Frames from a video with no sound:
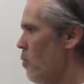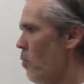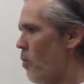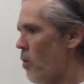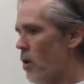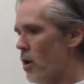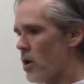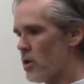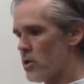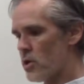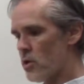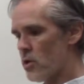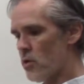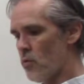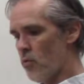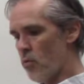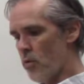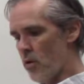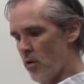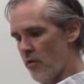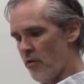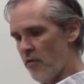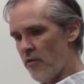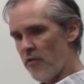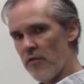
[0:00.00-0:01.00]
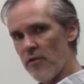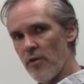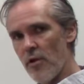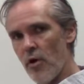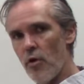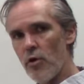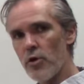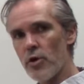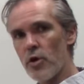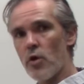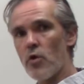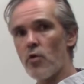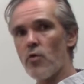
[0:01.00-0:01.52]
water will
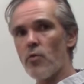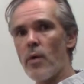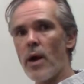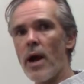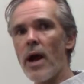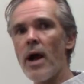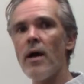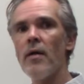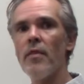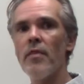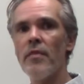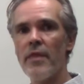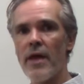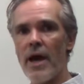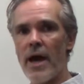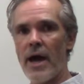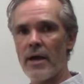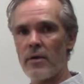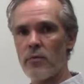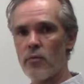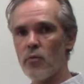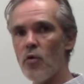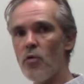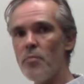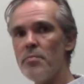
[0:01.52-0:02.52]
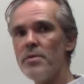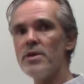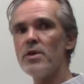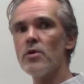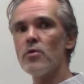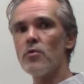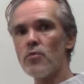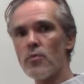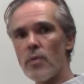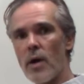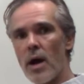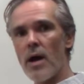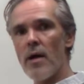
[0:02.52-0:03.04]
float around that, will be
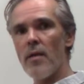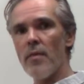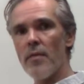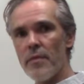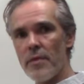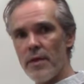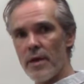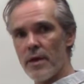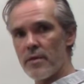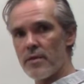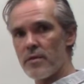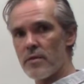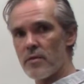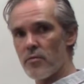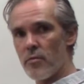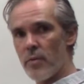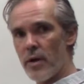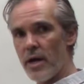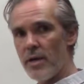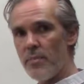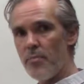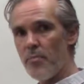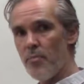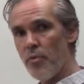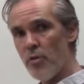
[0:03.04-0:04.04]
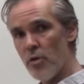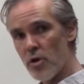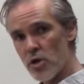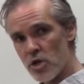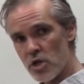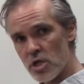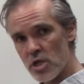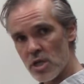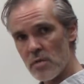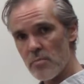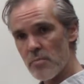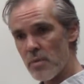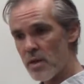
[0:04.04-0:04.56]
around this, right?
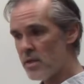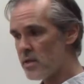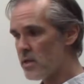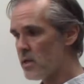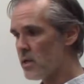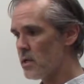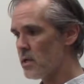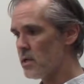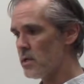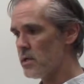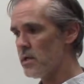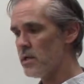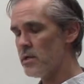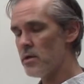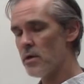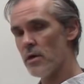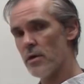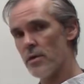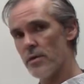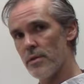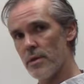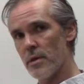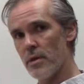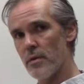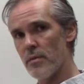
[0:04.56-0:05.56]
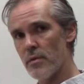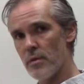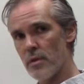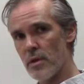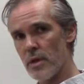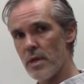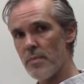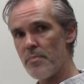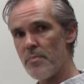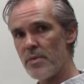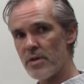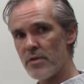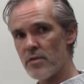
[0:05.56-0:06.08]
Pushing basically the
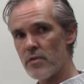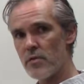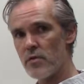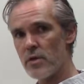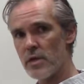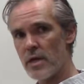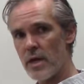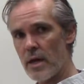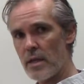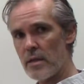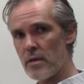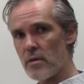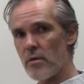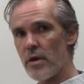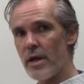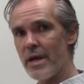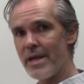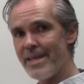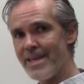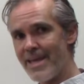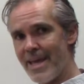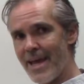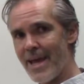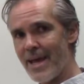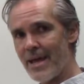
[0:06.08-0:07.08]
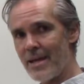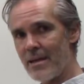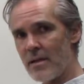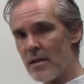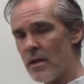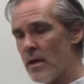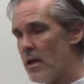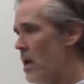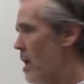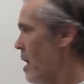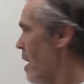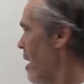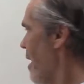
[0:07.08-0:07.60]
lipids together again.
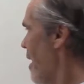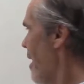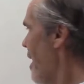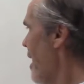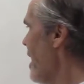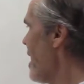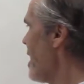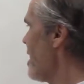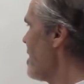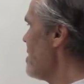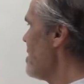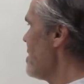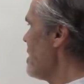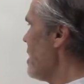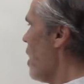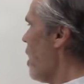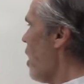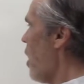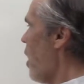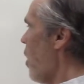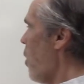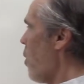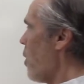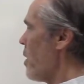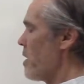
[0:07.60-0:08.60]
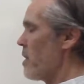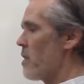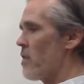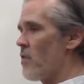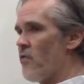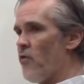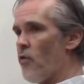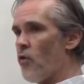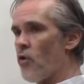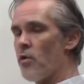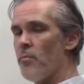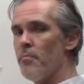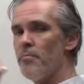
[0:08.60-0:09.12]
And they always
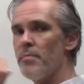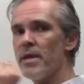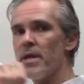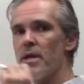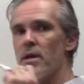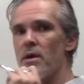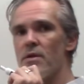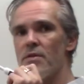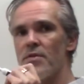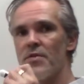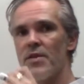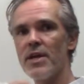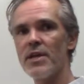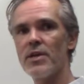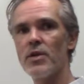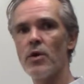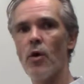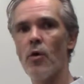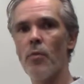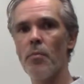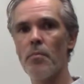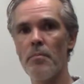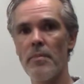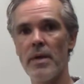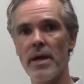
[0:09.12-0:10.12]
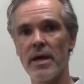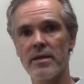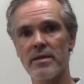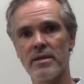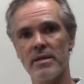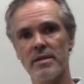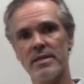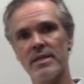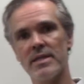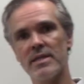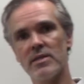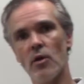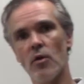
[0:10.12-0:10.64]
form because they don't mix, and
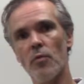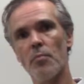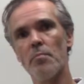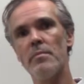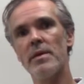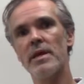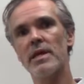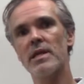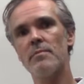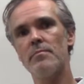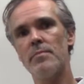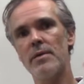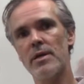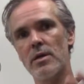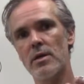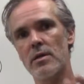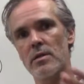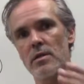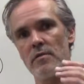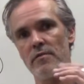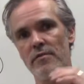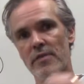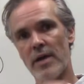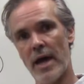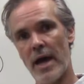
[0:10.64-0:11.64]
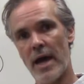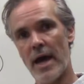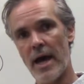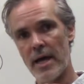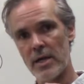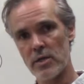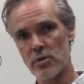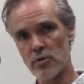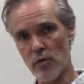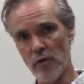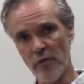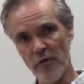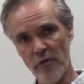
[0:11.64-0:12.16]
they don't mix because of the
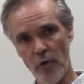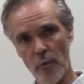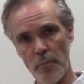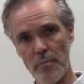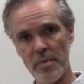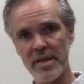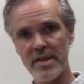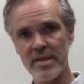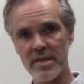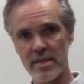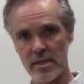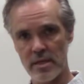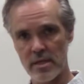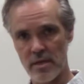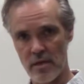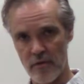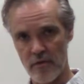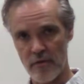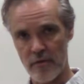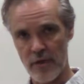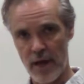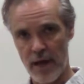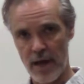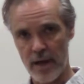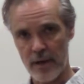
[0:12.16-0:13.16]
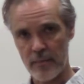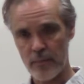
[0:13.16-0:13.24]
hydrophobicity of that.